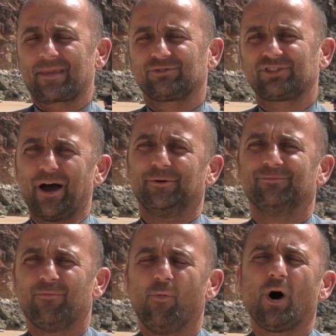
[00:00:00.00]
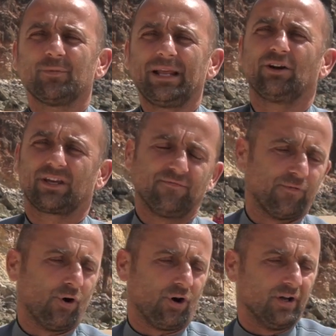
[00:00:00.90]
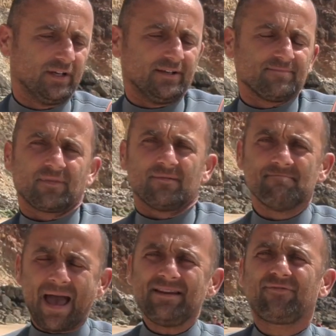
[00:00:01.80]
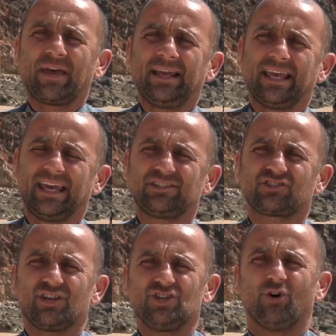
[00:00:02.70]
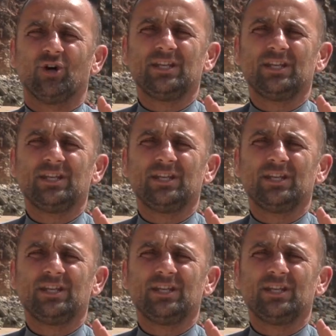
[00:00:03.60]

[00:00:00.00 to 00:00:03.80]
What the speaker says: So what are we looking for? Main thing is you're